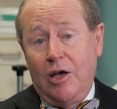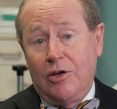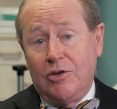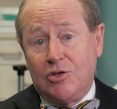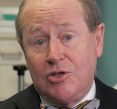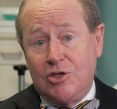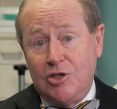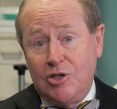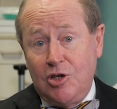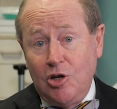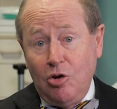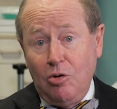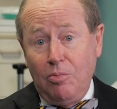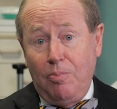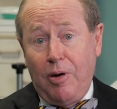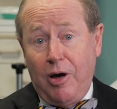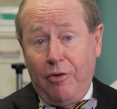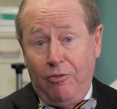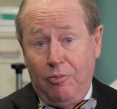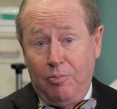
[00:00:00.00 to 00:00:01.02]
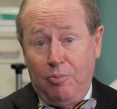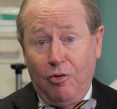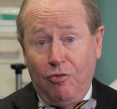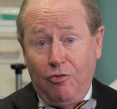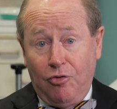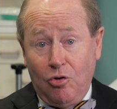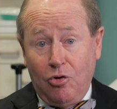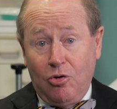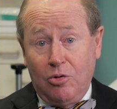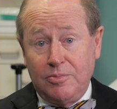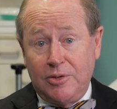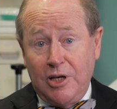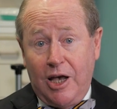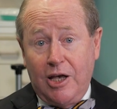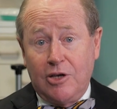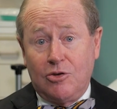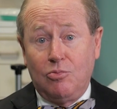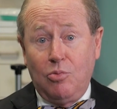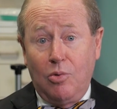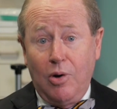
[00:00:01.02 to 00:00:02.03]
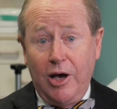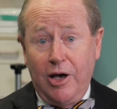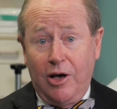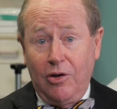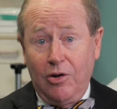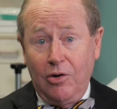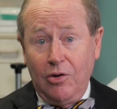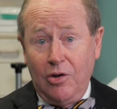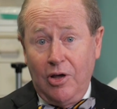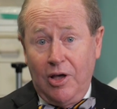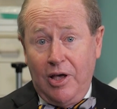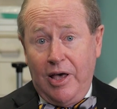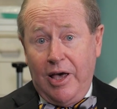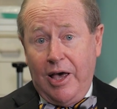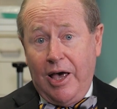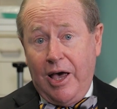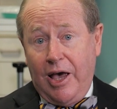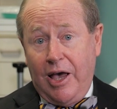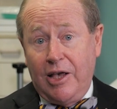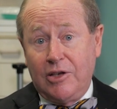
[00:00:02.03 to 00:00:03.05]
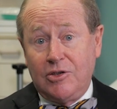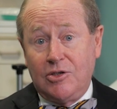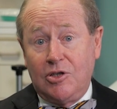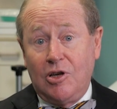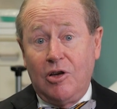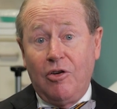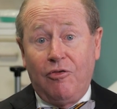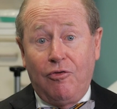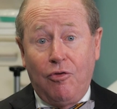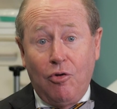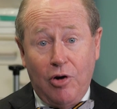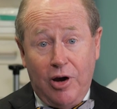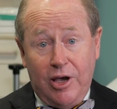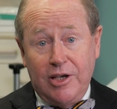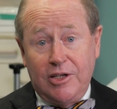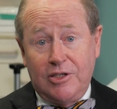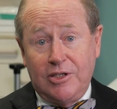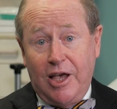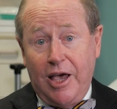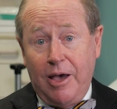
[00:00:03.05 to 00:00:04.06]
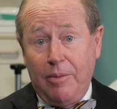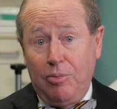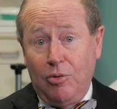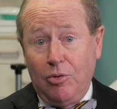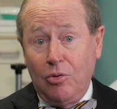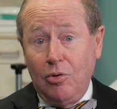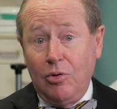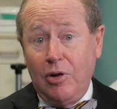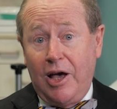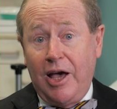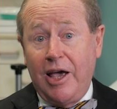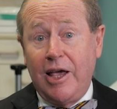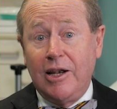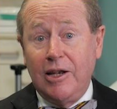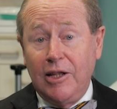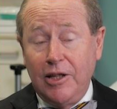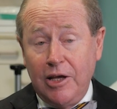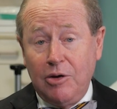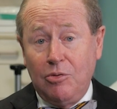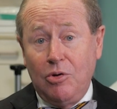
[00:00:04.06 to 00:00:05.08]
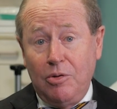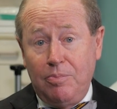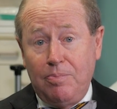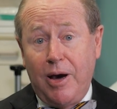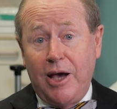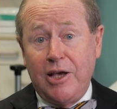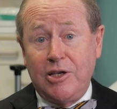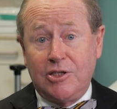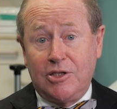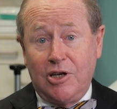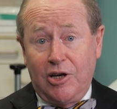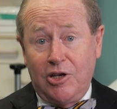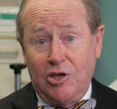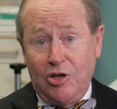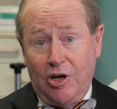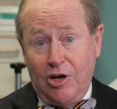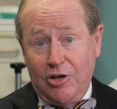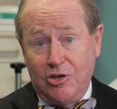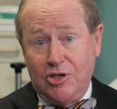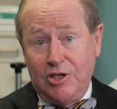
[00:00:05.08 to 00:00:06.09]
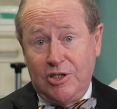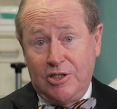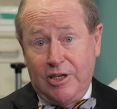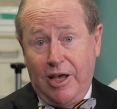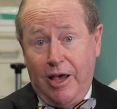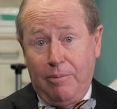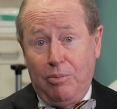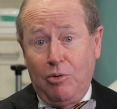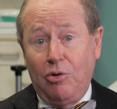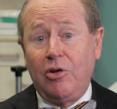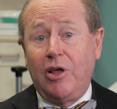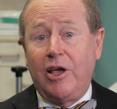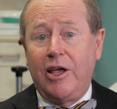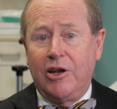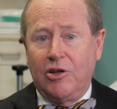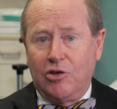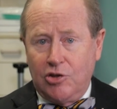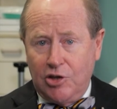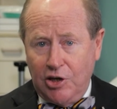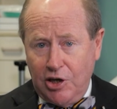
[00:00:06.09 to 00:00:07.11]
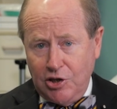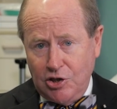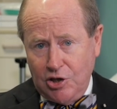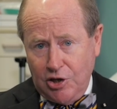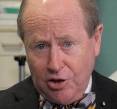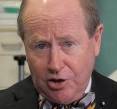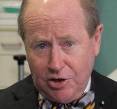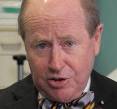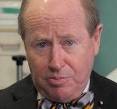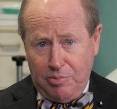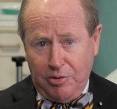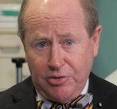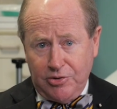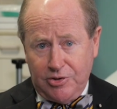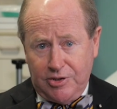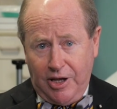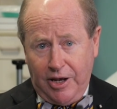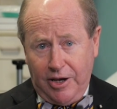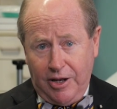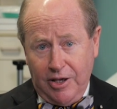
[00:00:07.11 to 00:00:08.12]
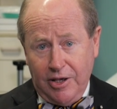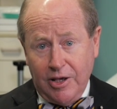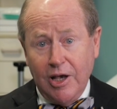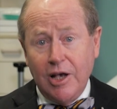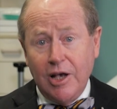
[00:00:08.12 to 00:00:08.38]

still performs as well as, for example, a liquid based cytology sample in a teaching hospital setting.